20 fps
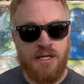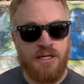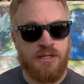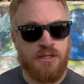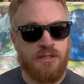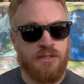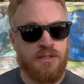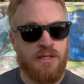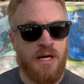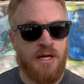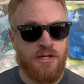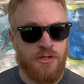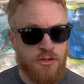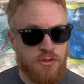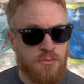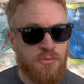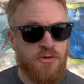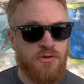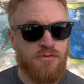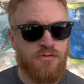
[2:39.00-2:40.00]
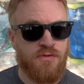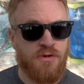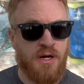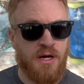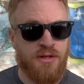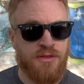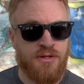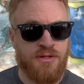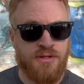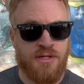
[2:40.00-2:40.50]
a good move.
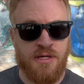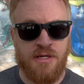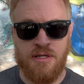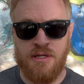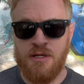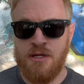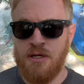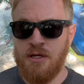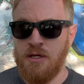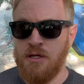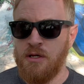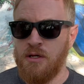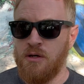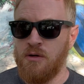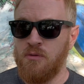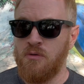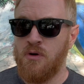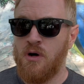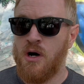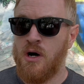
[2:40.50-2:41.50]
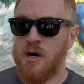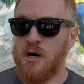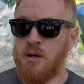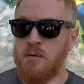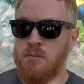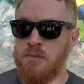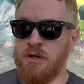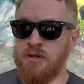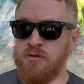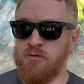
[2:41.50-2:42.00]
I think that,
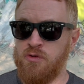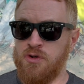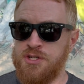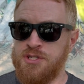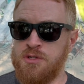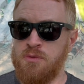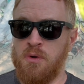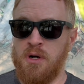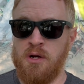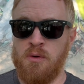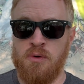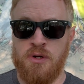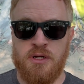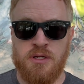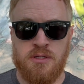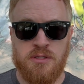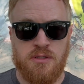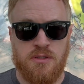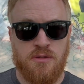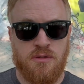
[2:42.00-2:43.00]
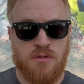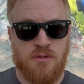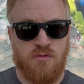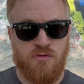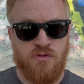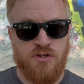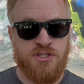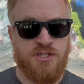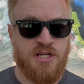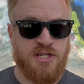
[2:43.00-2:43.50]
and the reason
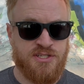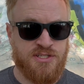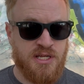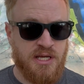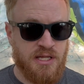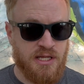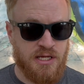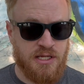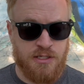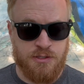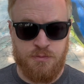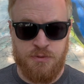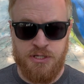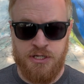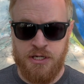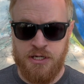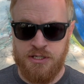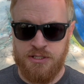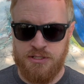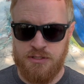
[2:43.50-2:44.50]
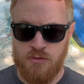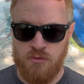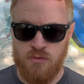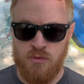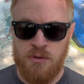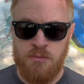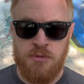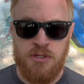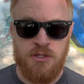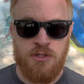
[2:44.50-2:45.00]
I say that is because
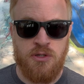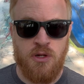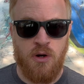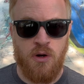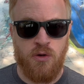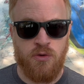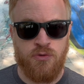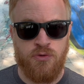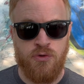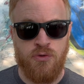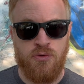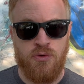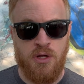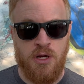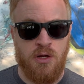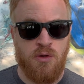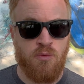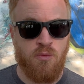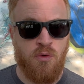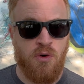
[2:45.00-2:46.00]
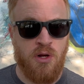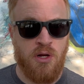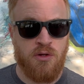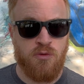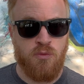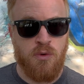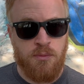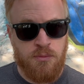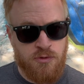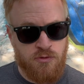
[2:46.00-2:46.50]
women
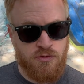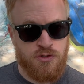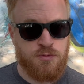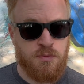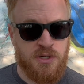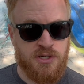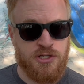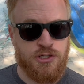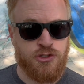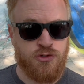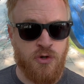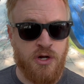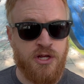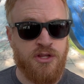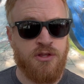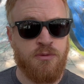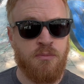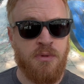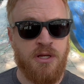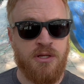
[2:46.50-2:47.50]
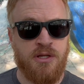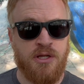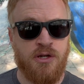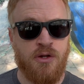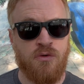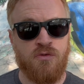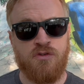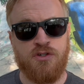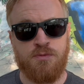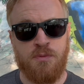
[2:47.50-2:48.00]
respond to strength in men. They
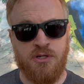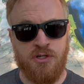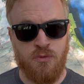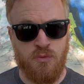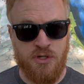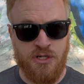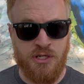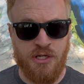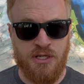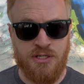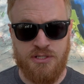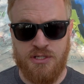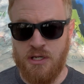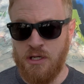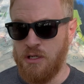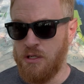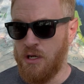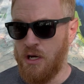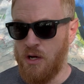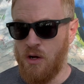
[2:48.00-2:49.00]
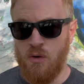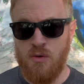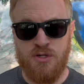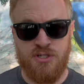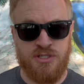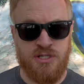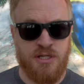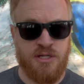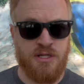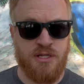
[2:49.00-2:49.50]
don't respond to weakness. I always
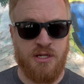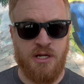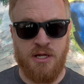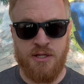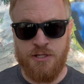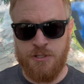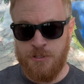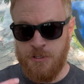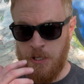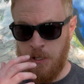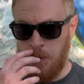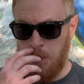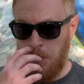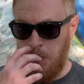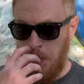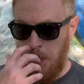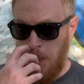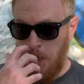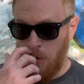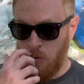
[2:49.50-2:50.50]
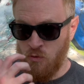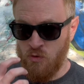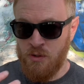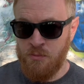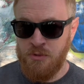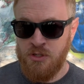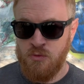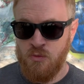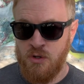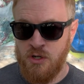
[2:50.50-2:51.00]
say that on this channel.
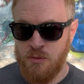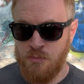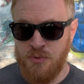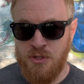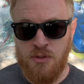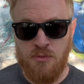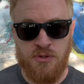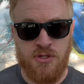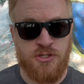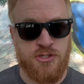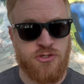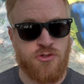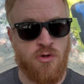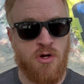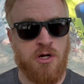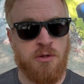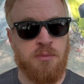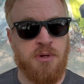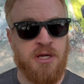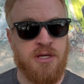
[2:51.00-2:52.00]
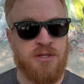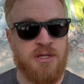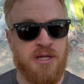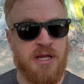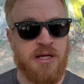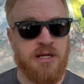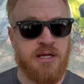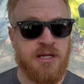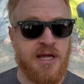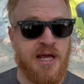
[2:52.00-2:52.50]
Women want to be with a strong man
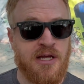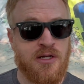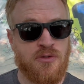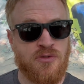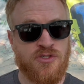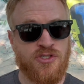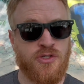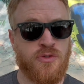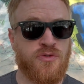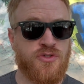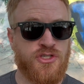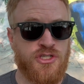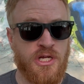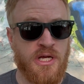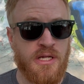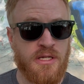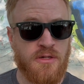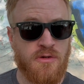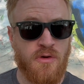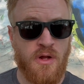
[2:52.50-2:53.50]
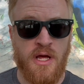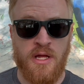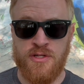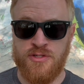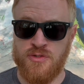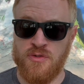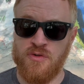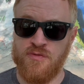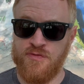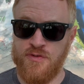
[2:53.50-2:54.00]
that can handle his own shit. And
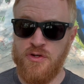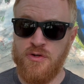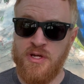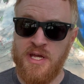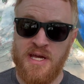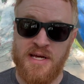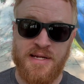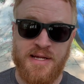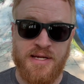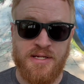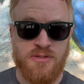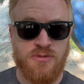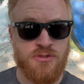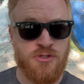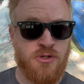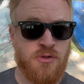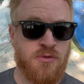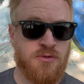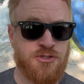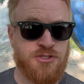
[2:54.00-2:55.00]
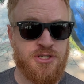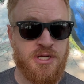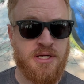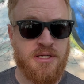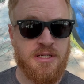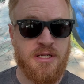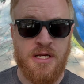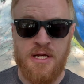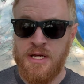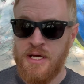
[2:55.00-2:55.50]
so if you can't handle your own shit,
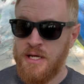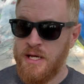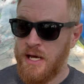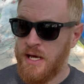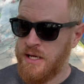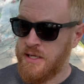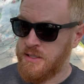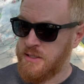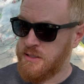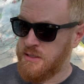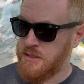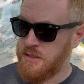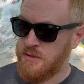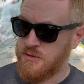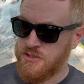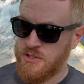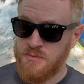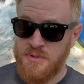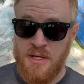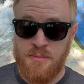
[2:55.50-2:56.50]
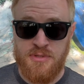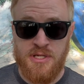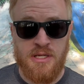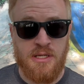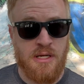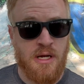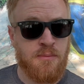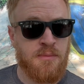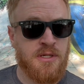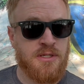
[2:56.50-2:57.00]
and sometimes,
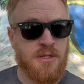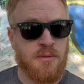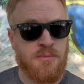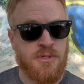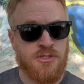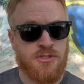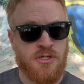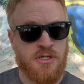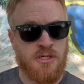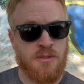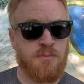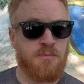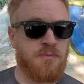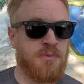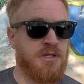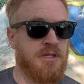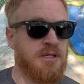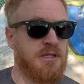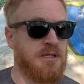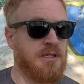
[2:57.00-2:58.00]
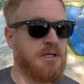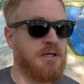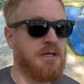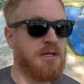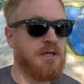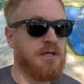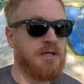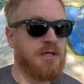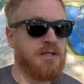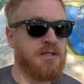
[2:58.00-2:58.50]
hey, I'm not trying to be
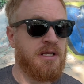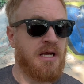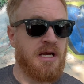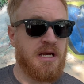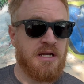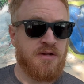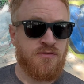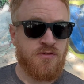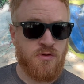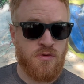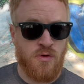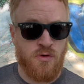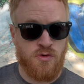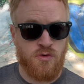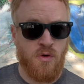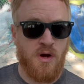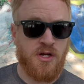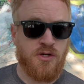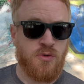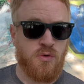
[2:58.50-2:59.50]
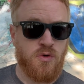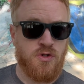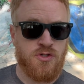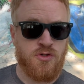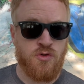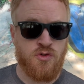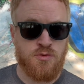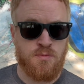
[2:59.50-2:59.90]
negative or derogatory towards